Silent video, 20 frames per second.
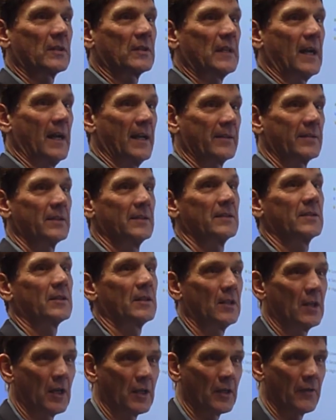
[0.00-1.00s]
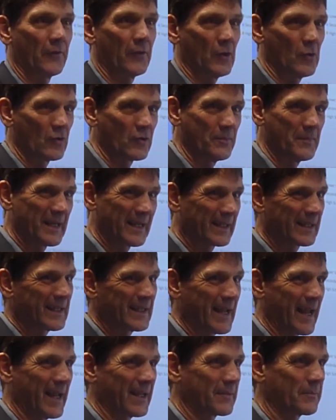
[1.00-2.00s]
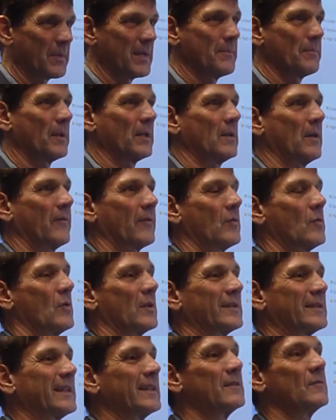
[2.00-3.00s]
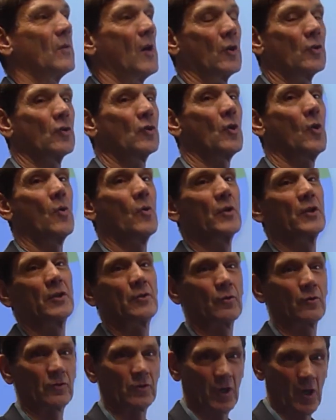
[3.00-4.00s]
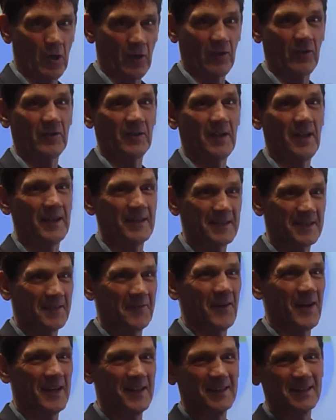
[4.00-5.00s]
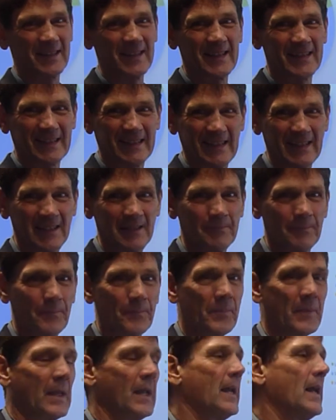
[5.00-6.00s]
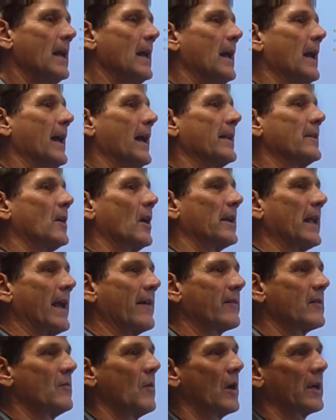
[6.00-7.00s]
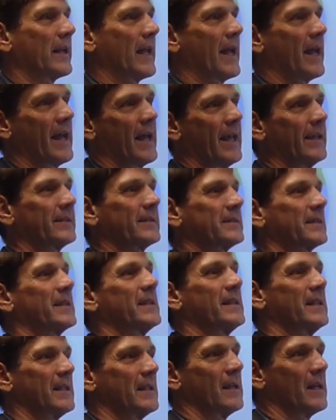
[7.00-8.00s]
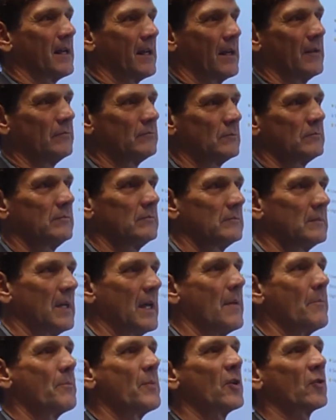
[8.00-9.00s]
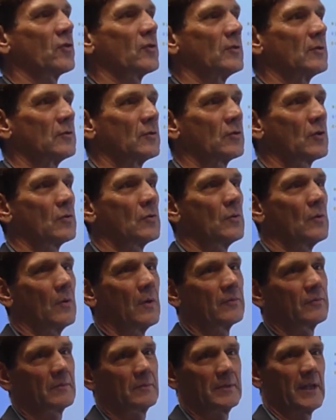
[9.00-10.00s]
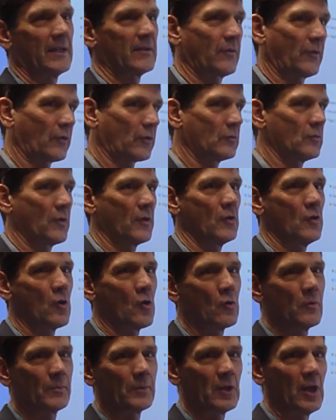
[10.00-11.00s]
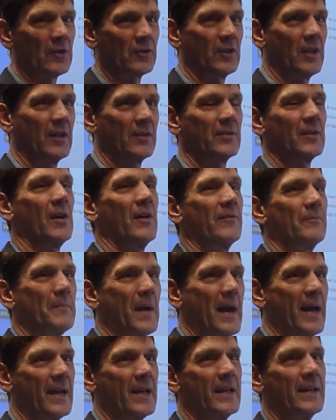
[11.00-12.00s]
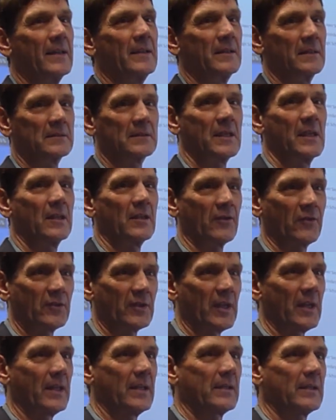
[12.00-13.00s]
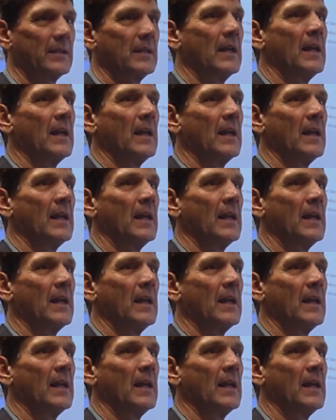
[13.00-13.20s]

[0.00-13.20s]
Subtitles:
crisis, a lot of those middle class people, of course, didn't want to go into stocks. That's very risky. And not everyone has the ambition to get through the whole process of buying real estate.